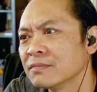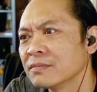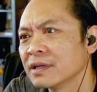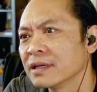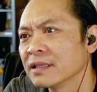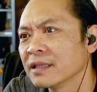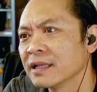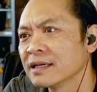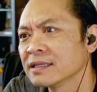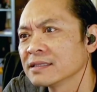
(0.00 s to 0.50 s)

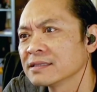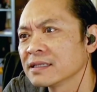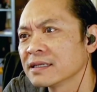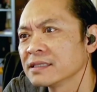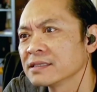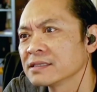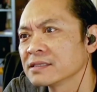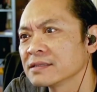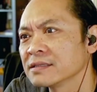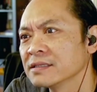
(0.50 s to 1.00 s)
My last
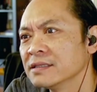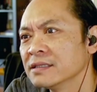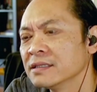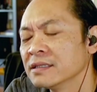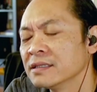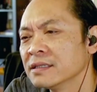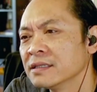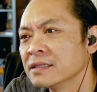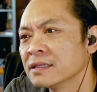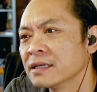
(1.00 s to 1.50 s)
high school.
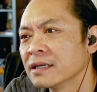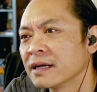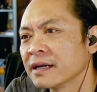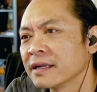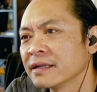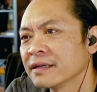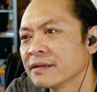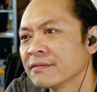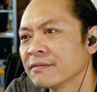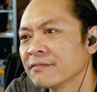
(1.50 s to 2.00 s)
I
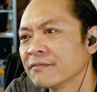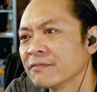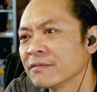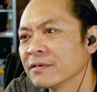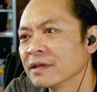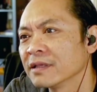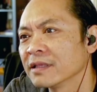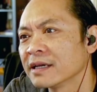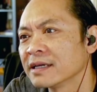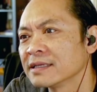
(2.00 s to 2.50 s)
didn't
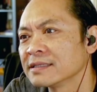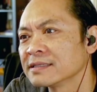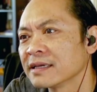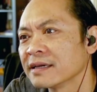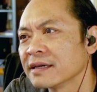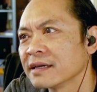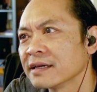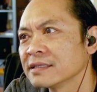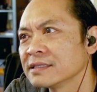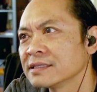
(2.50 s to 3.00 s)
realize
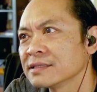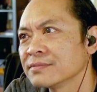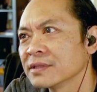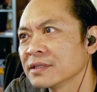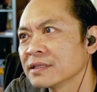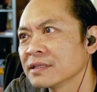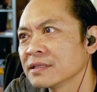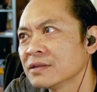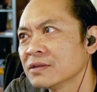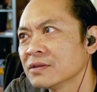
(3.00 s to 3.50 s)
that I
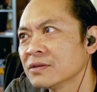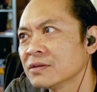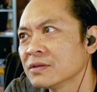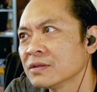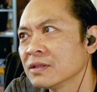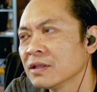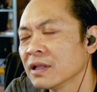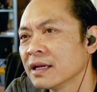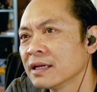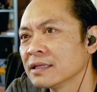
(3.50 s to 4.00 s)
spent the whole
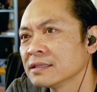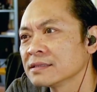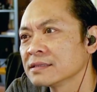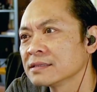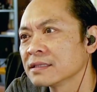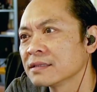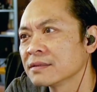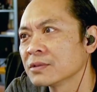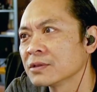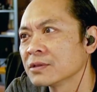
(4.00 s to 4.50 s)
last
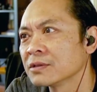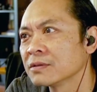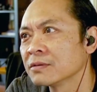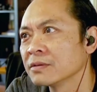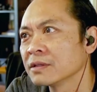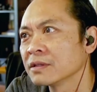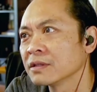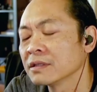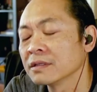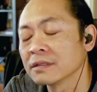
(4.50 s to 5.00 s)
summer
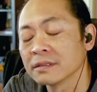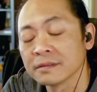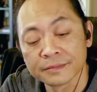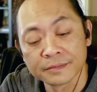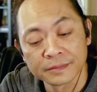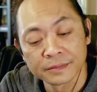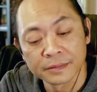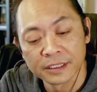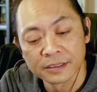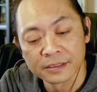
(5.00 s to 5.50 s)
with you.
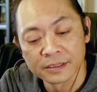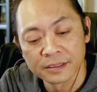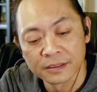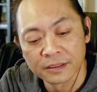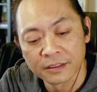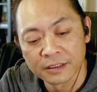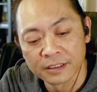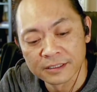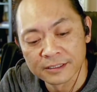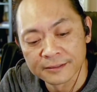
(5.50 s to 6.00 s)
That's so crazy.